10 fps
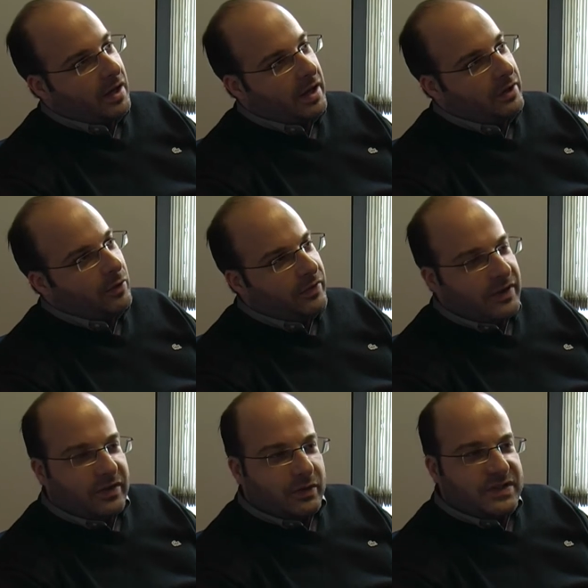I don't
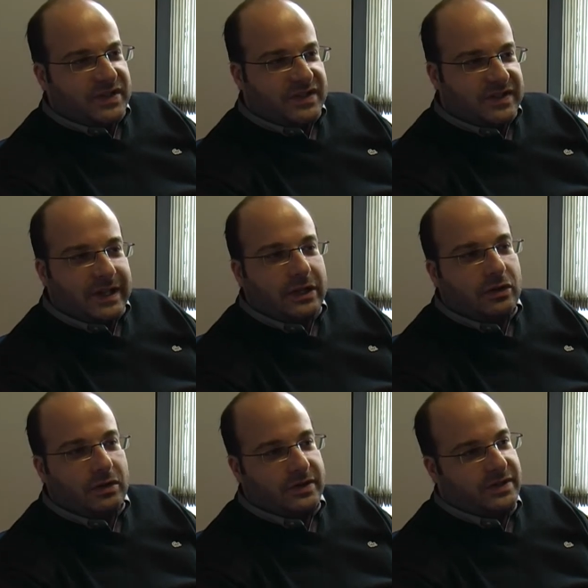think there is a
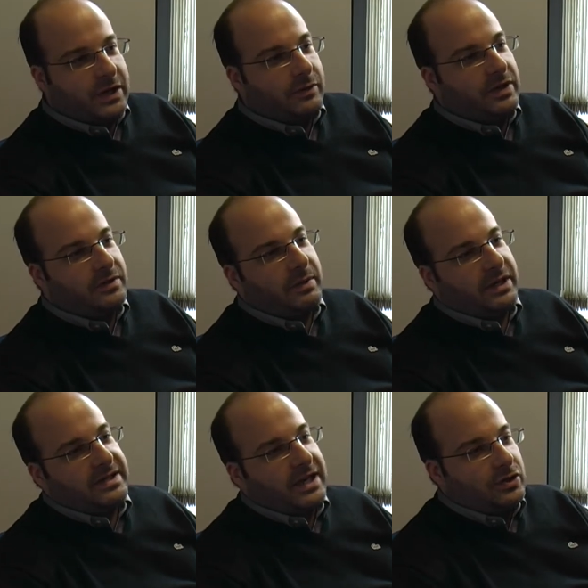single secret, but
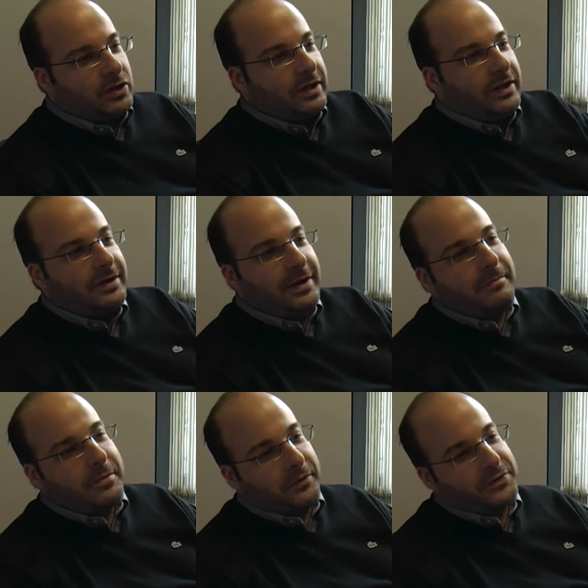it's actually a
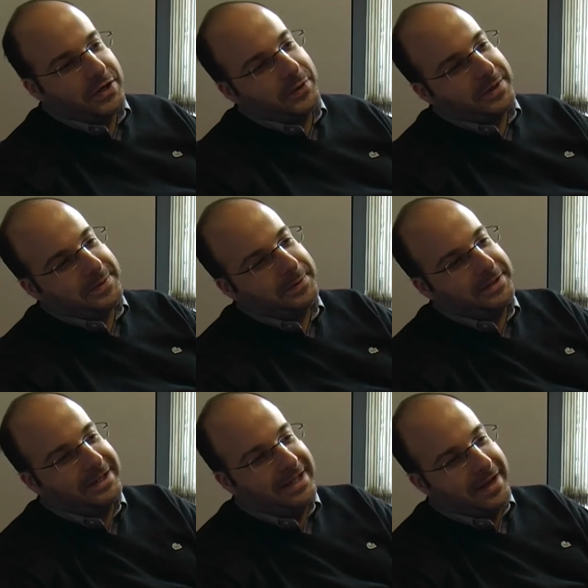number of secrets
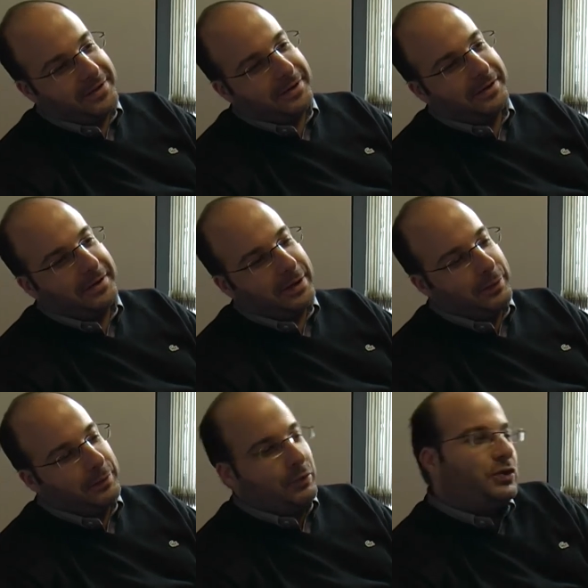put together,
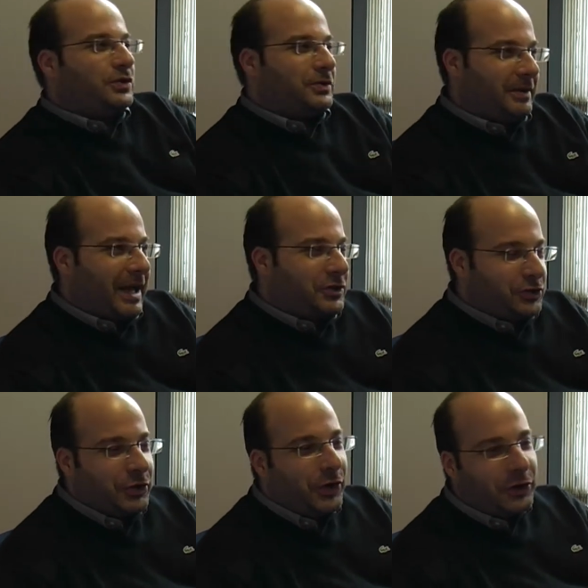which
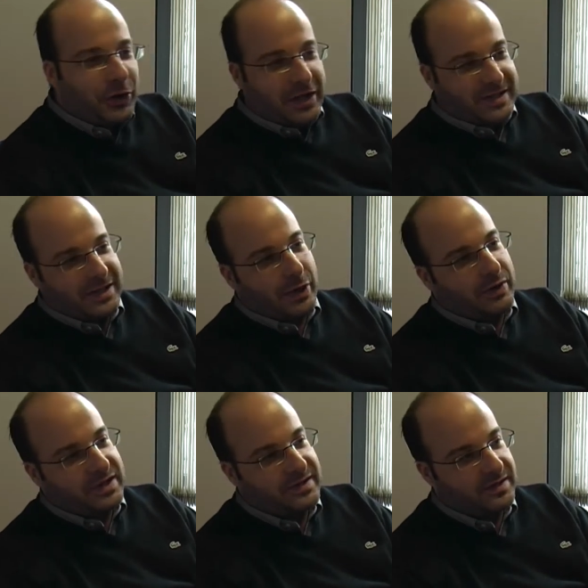actually are not
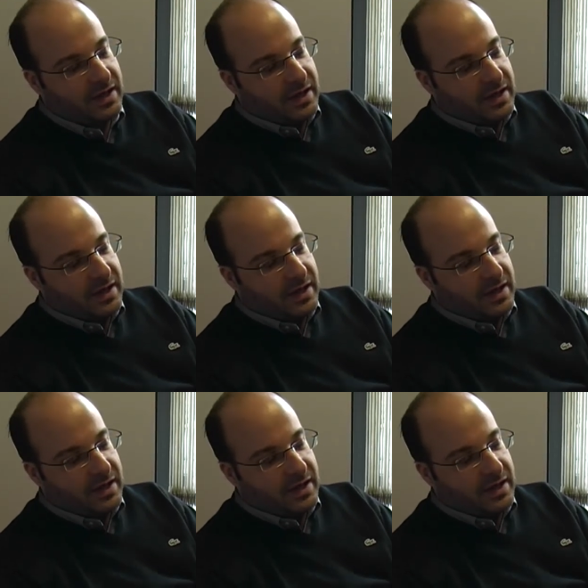secrets.